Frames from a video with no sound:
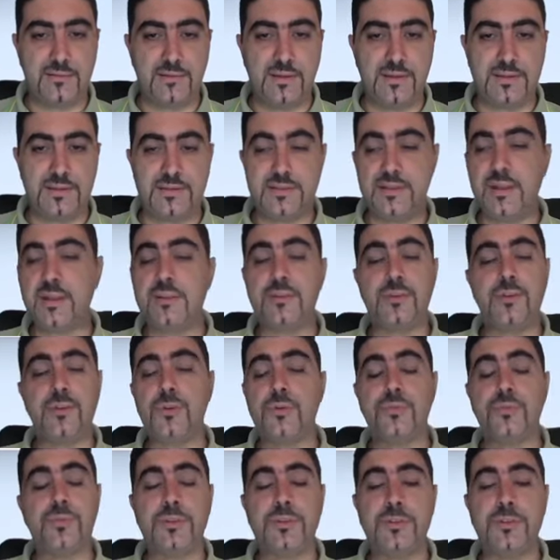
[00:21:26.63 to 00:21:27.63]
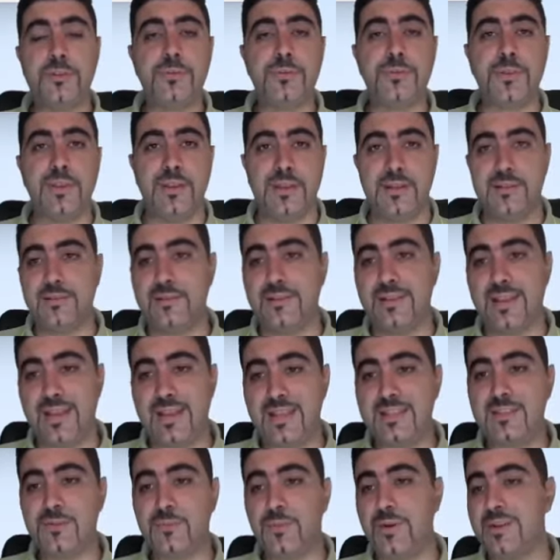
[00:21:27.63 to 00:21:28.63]
it's not sure what to do with it.
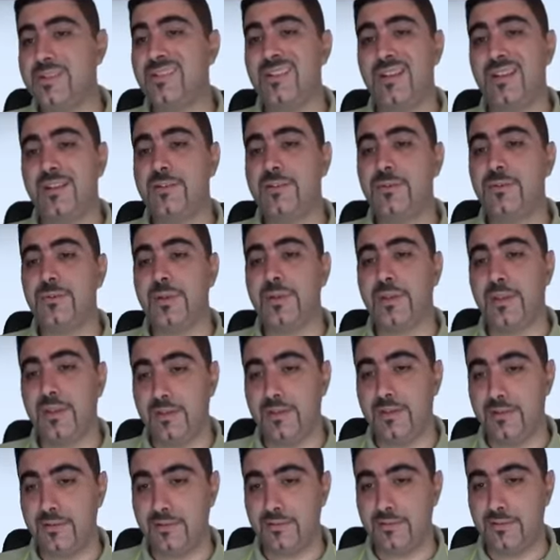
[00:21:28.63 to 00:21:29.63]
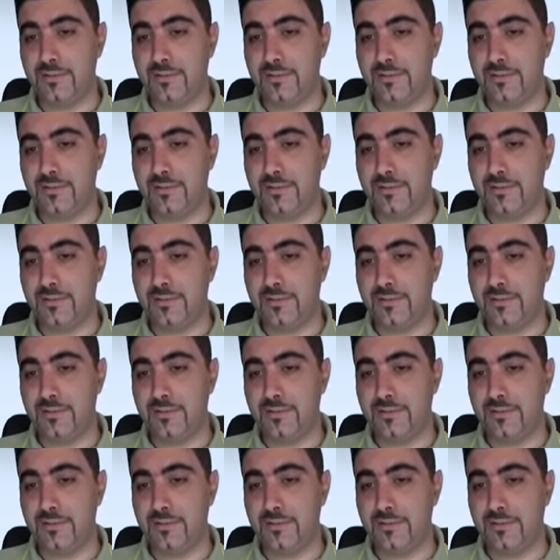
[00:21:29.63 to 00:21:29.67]
That's why it's not doing it.